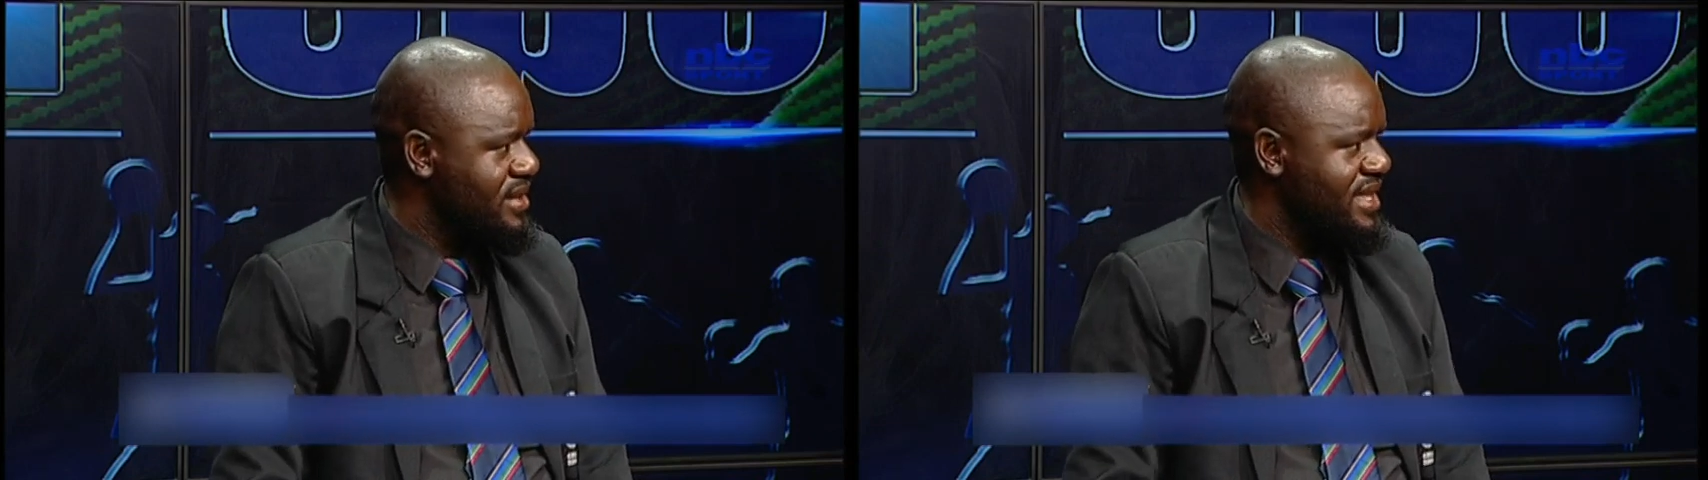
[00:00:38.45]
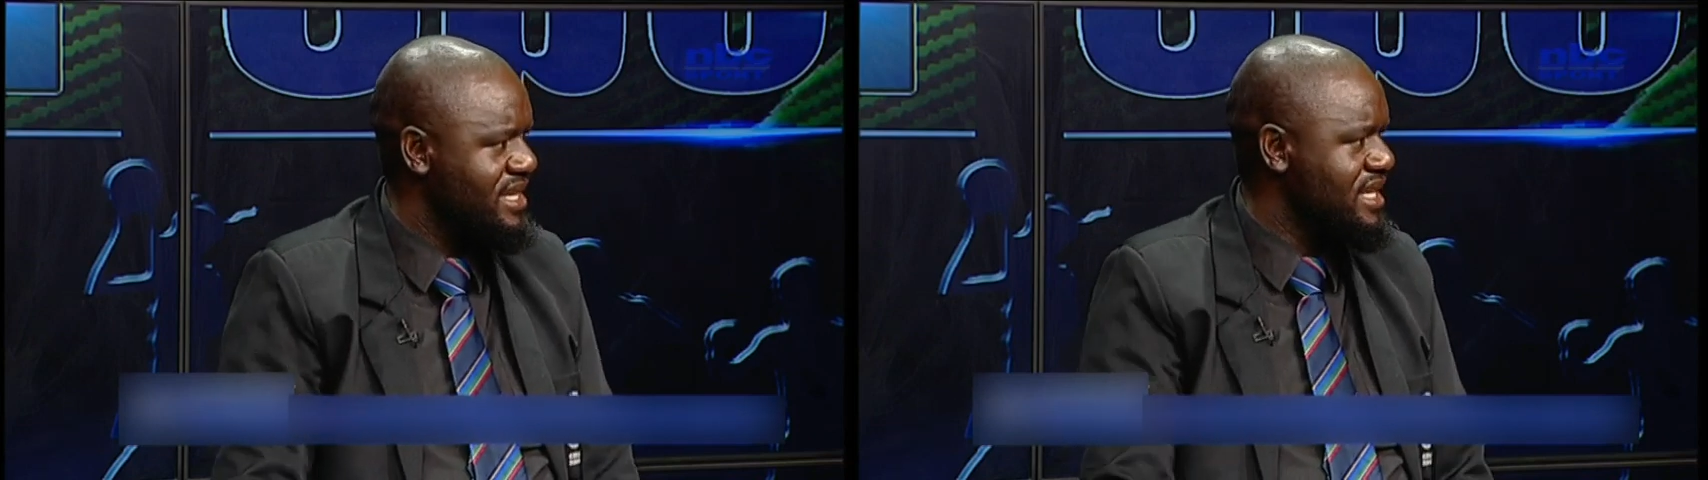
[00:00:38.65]

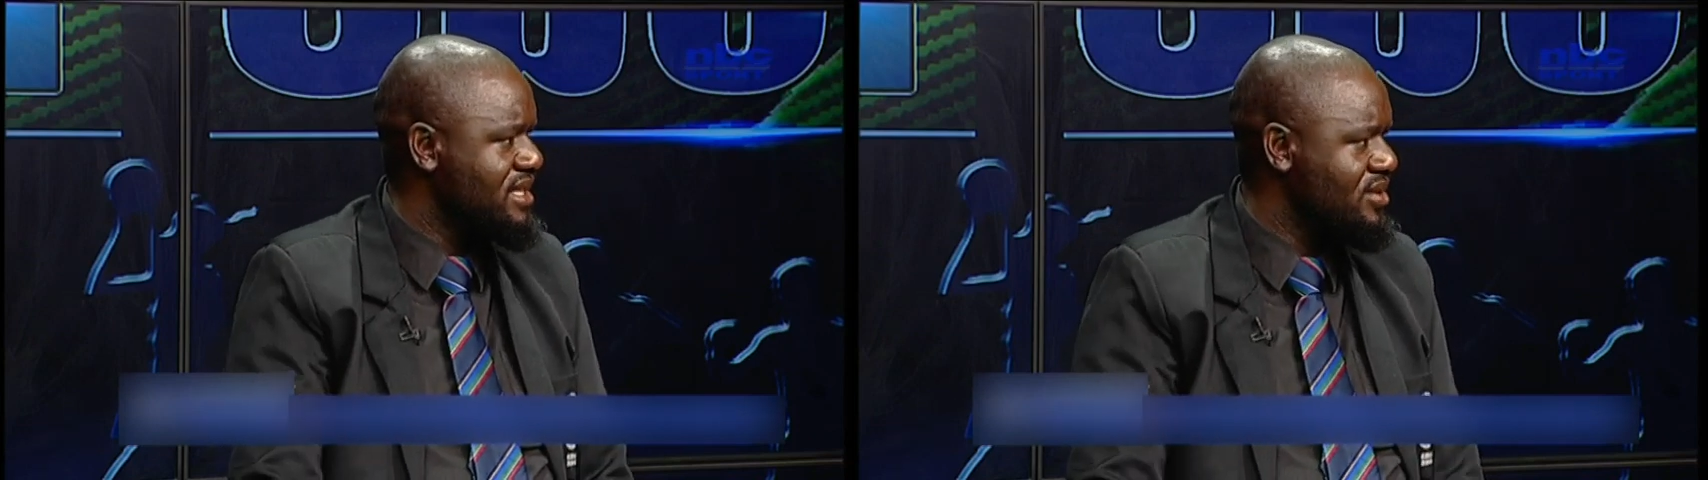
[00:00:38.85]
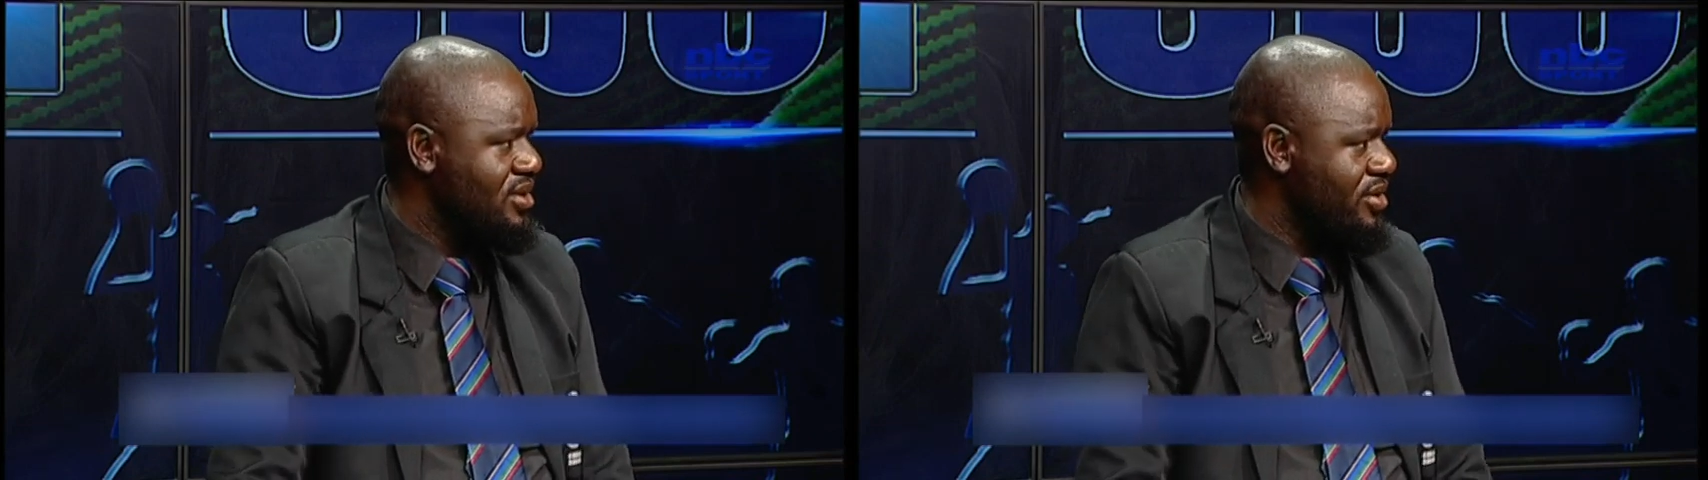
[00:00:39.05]
there
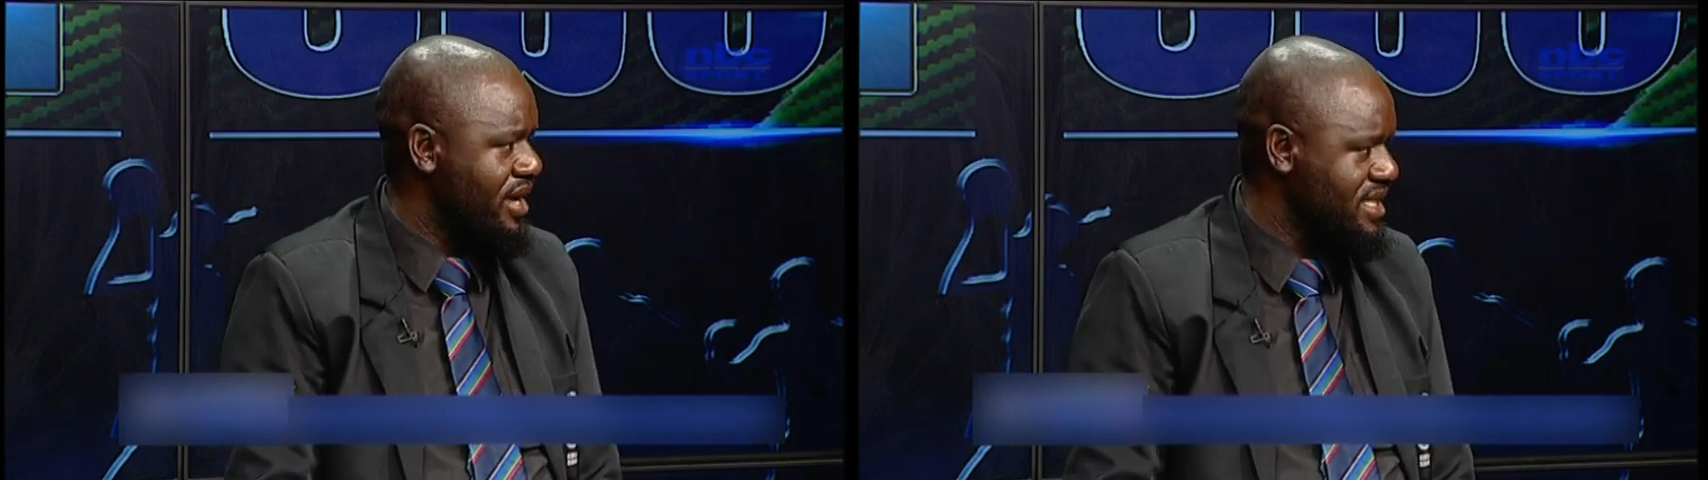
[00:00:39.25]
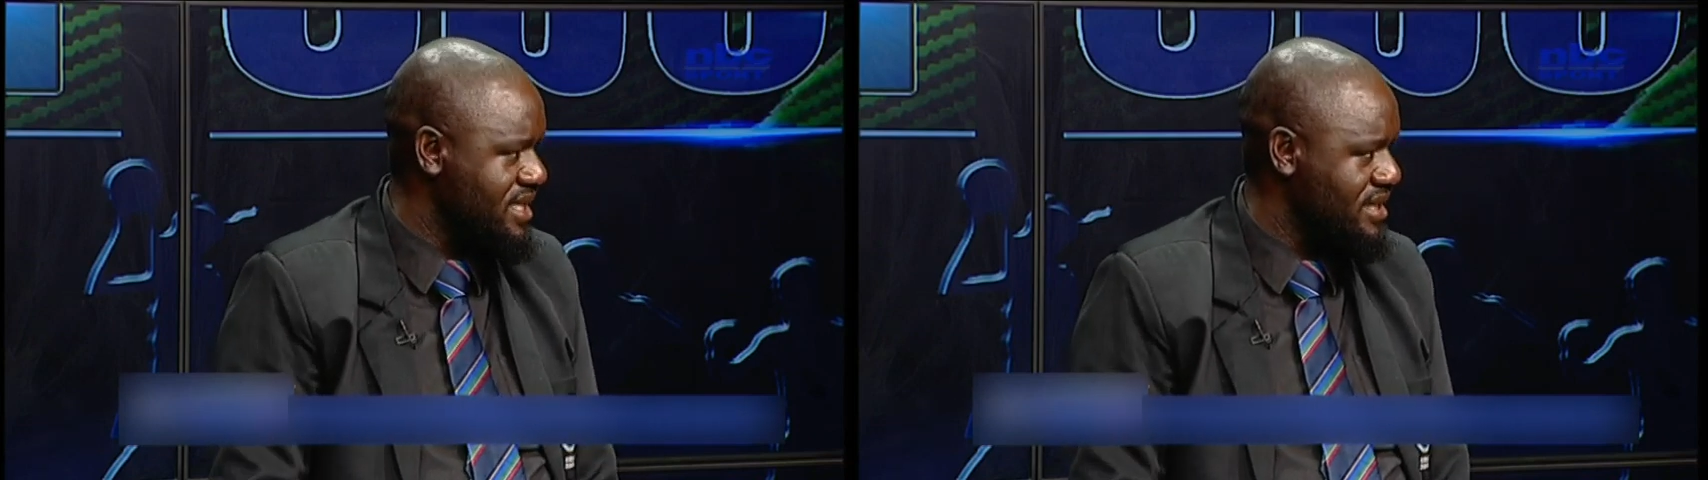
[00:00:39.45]
is no
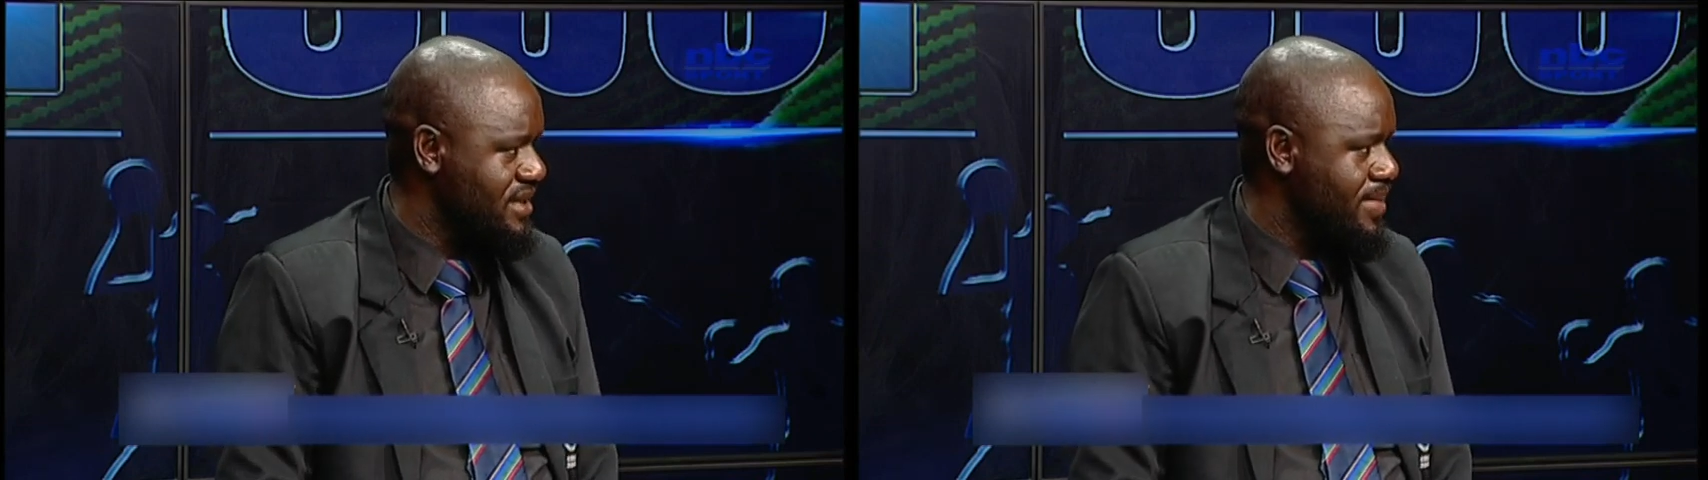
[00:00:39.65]
cohesion.